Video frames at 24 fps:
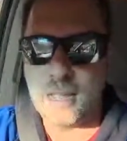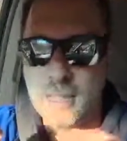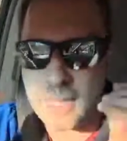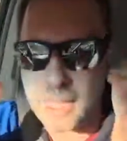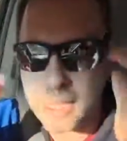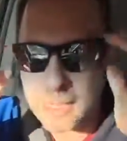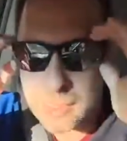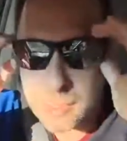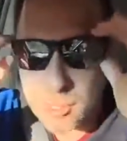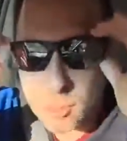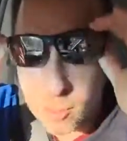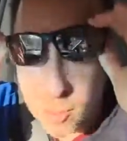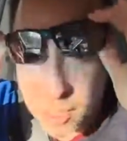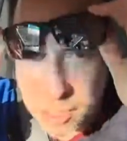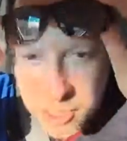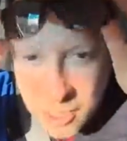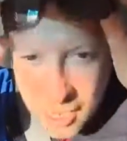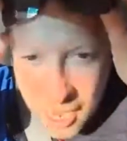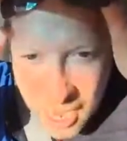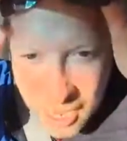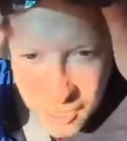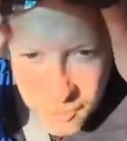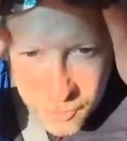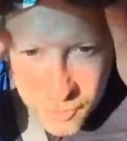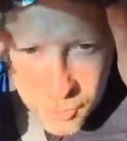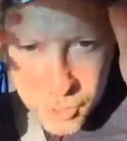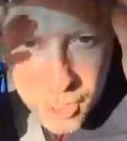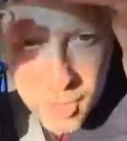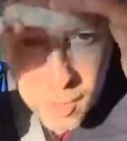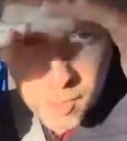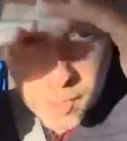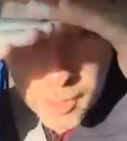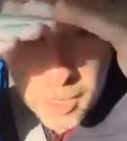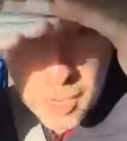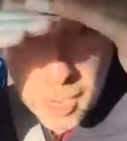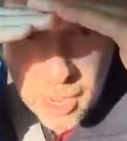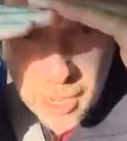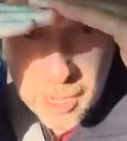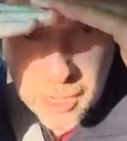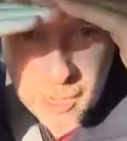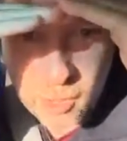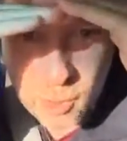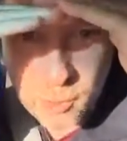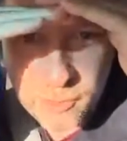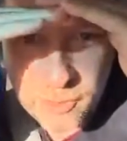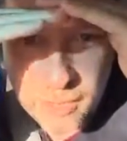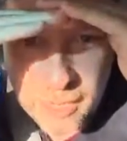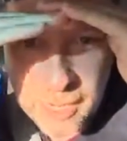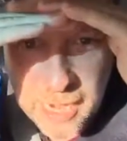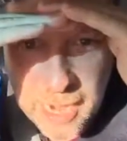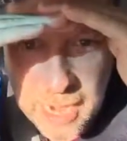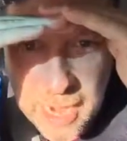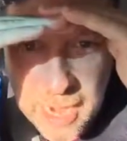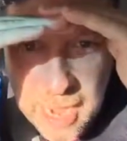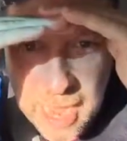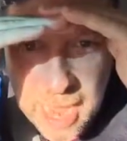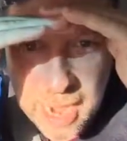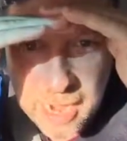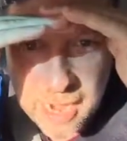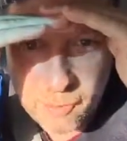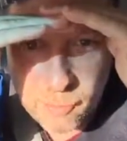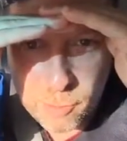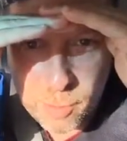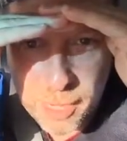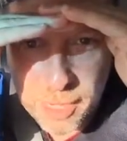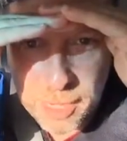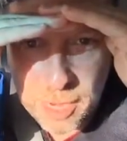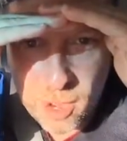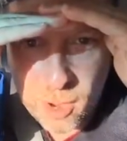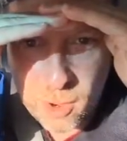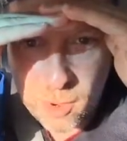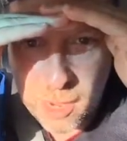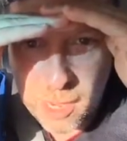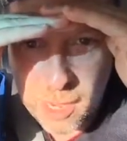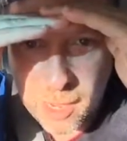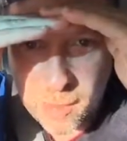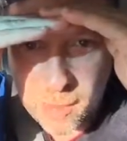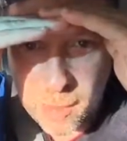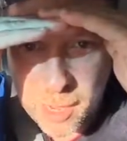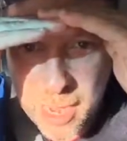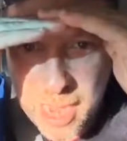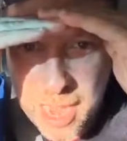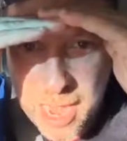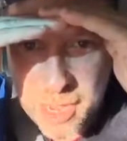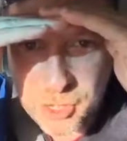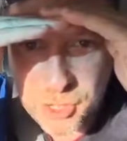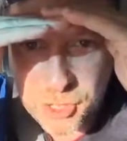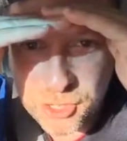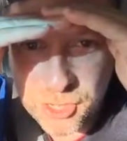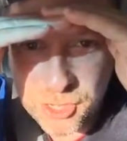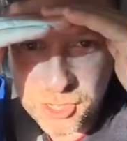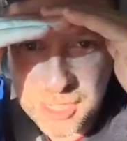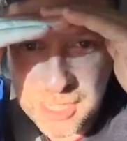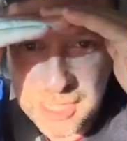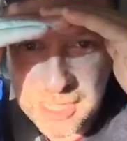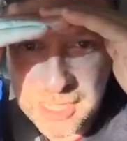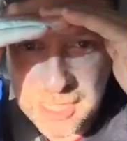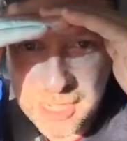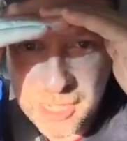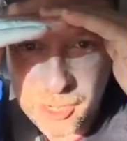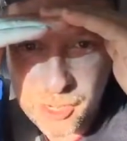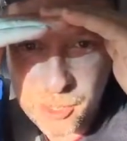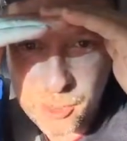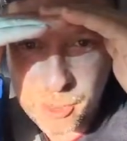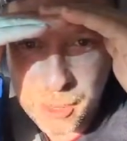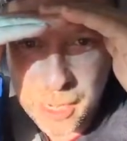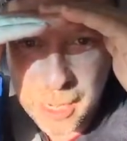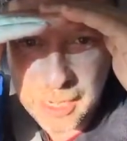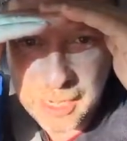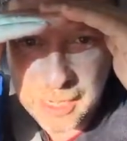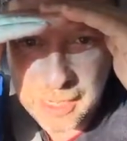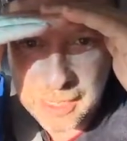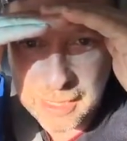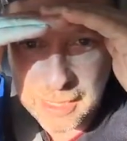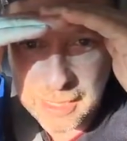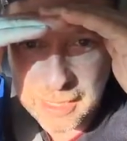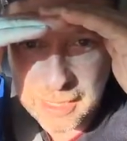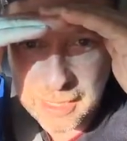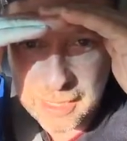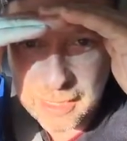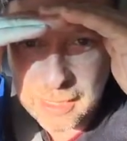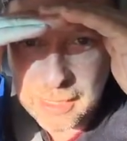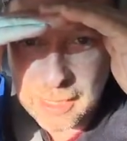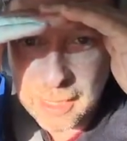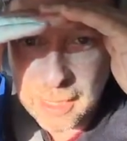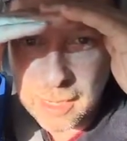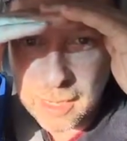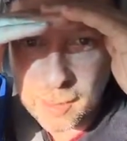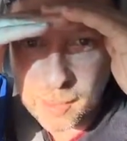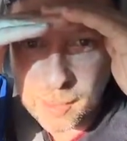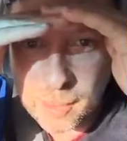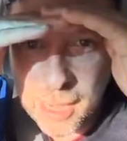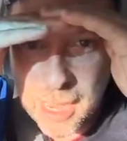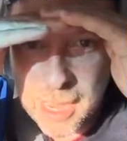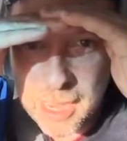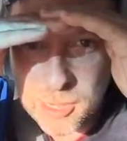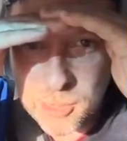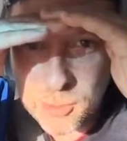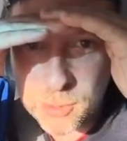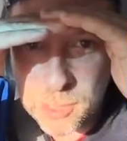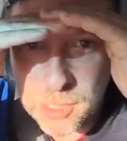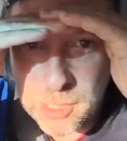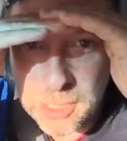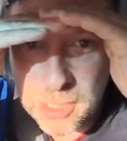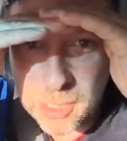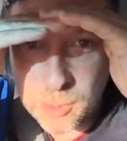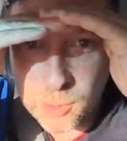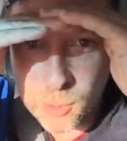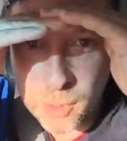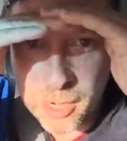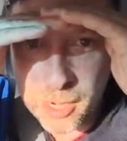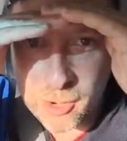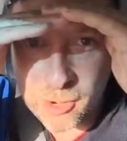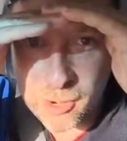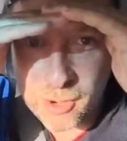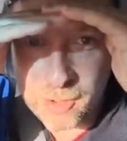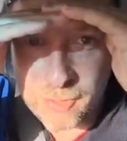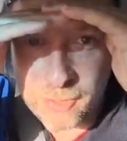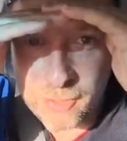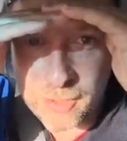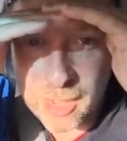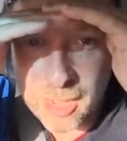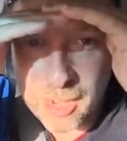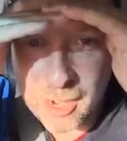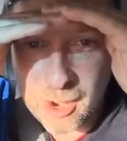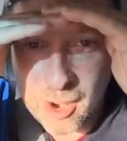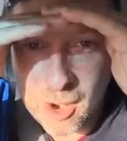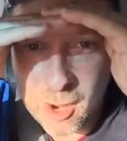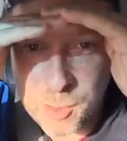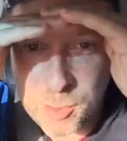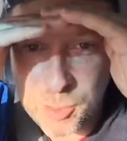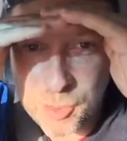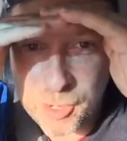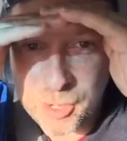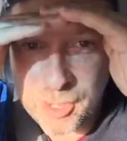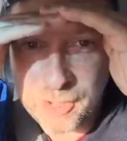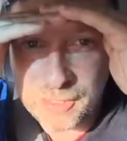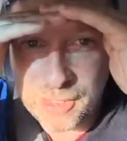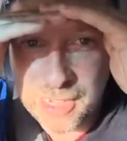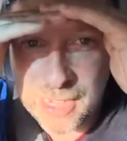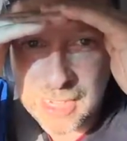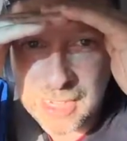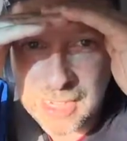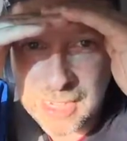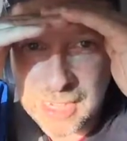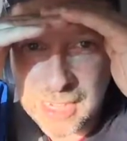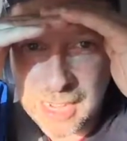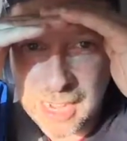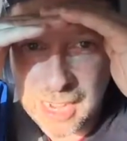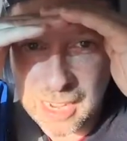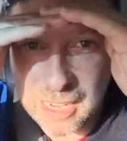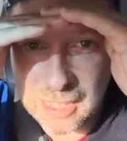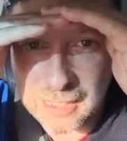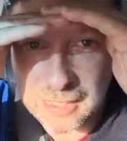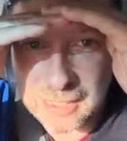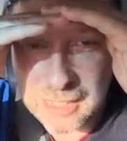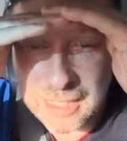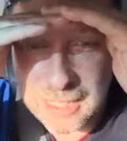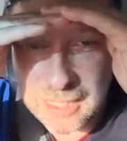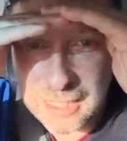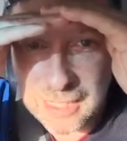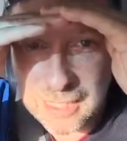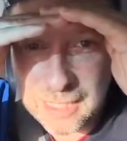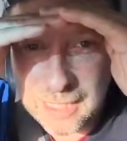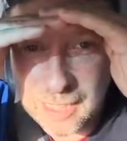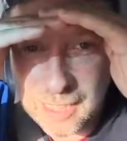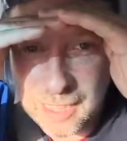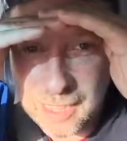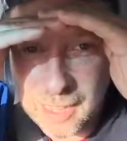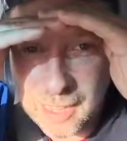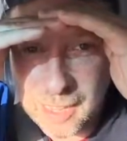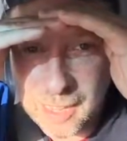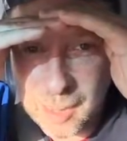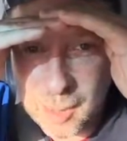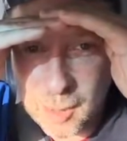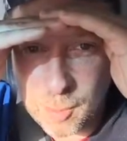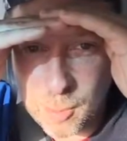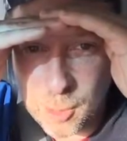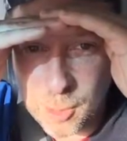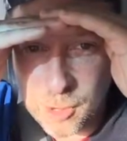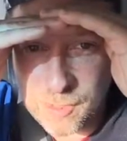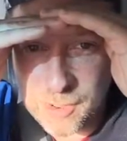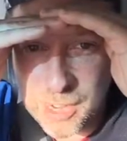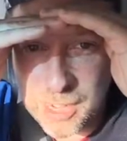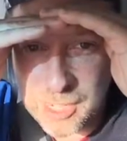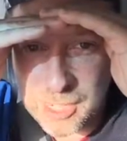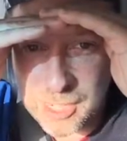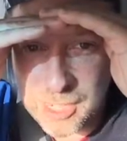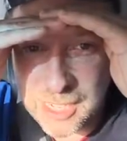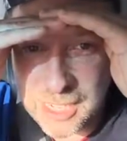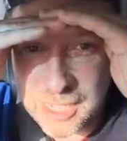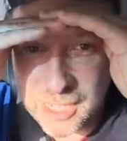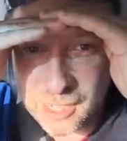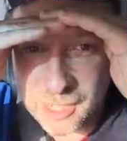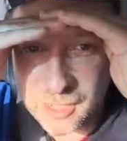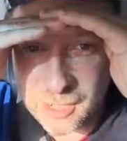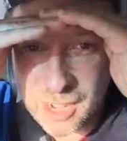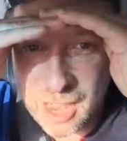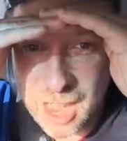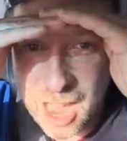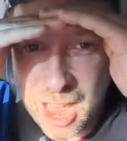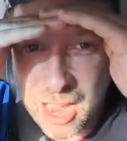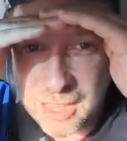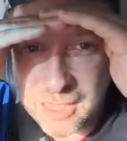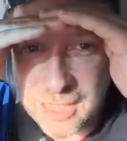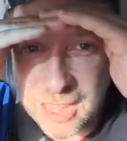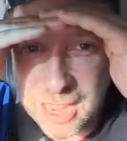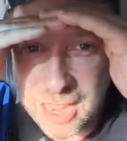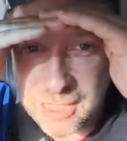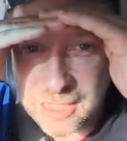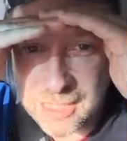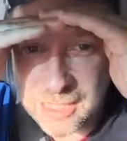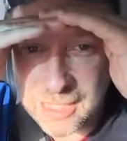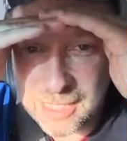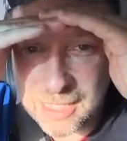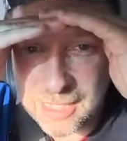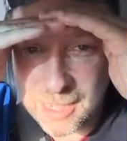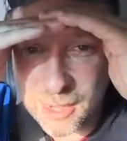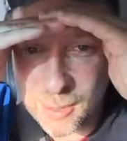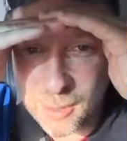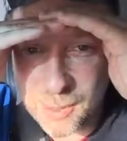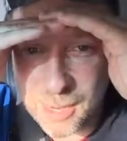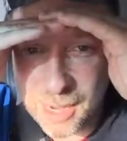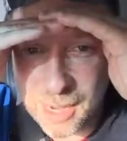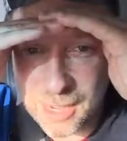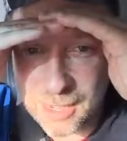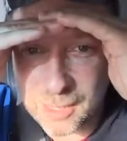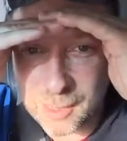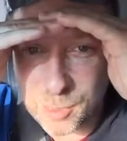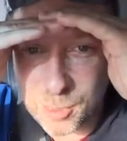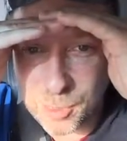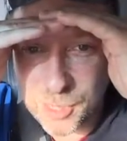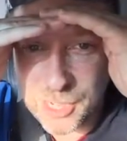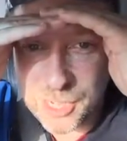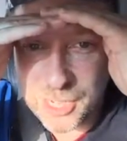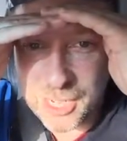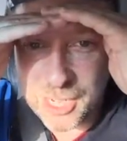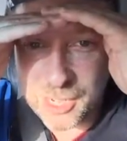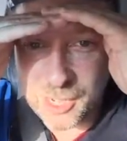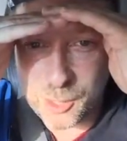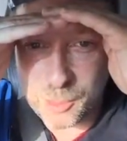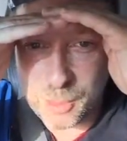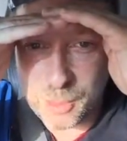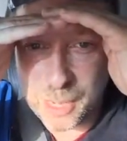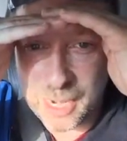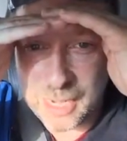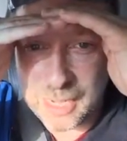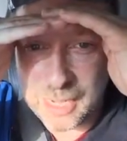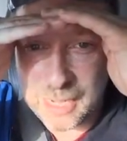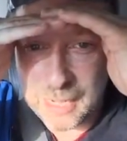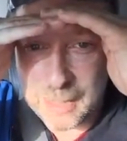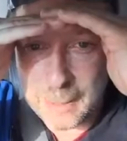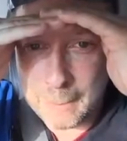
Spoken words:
Thanks so much, guys, for jumping on. Hopefully I got everybody. Oh, Mahesh, good to see you, buddy. Mahesh was the winner of our previous Motivation Dealer contest, so appreciate you, buddy.